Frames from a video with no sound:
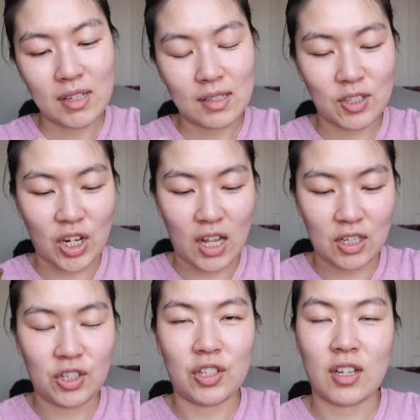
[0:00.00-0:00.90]
this
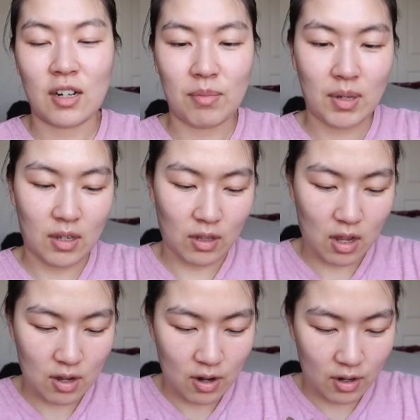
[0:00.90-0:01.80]
challenge is gonna be a
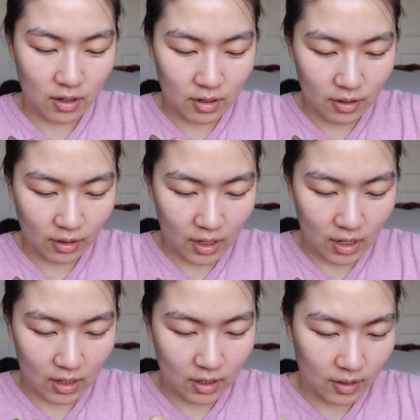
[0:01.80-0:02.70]
lot harder
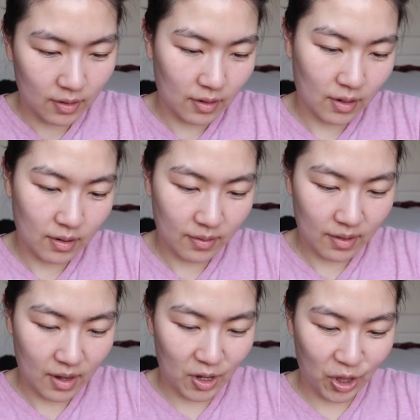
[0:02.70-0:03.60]
than
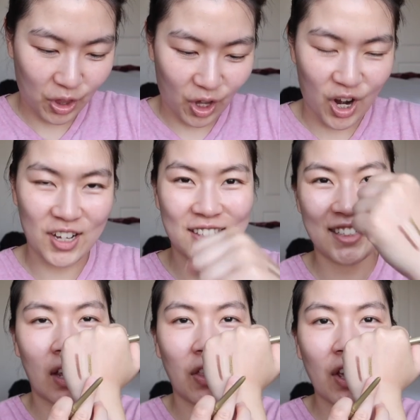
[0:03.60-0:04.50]
I thought.
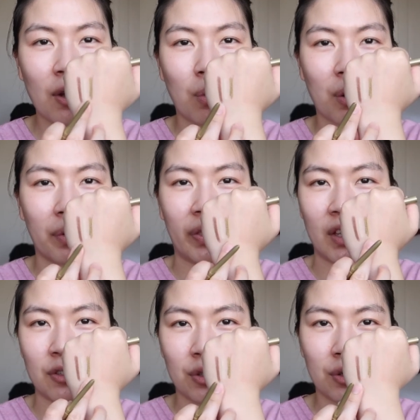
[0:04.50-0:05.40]
I think I could work with
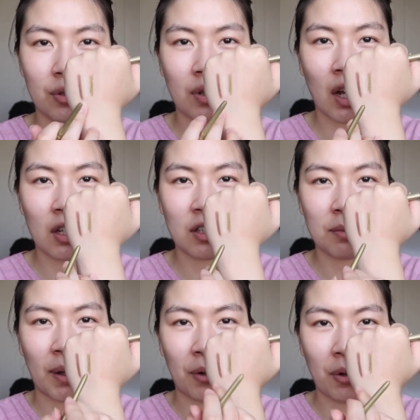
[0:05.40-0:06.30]
these 2 colors,
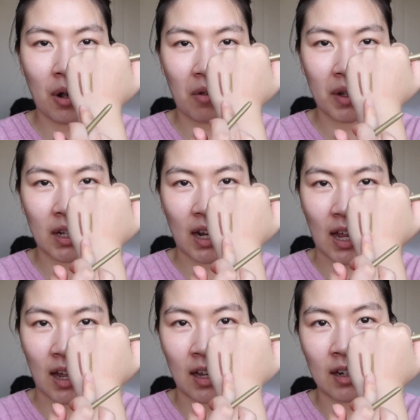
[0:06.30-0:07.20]
but I don't know how I'm gonna
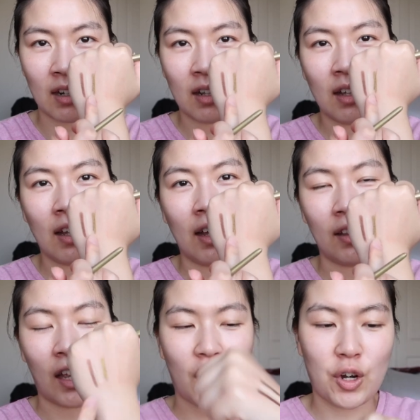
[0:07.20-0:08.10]
add
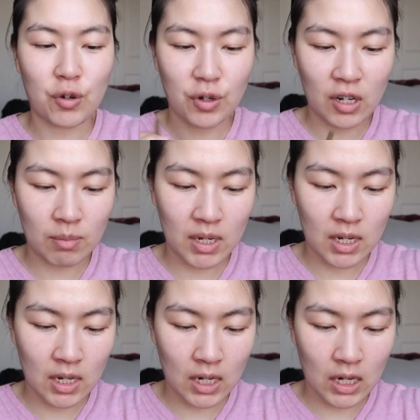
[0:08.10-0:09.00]
that
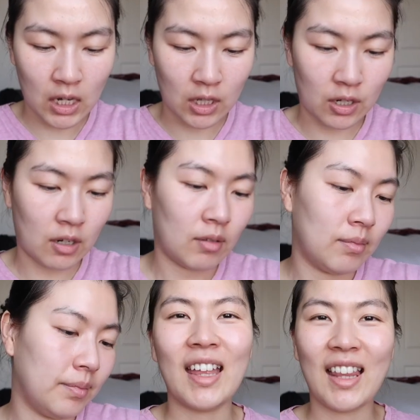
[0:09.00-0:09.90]
creamy color.
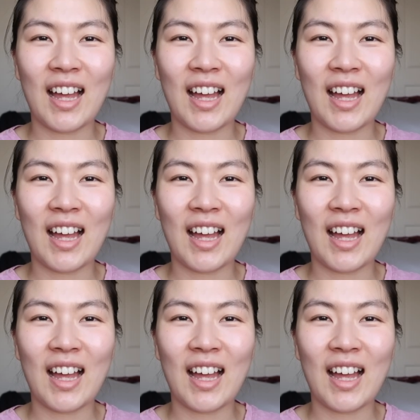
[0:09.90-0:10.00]
And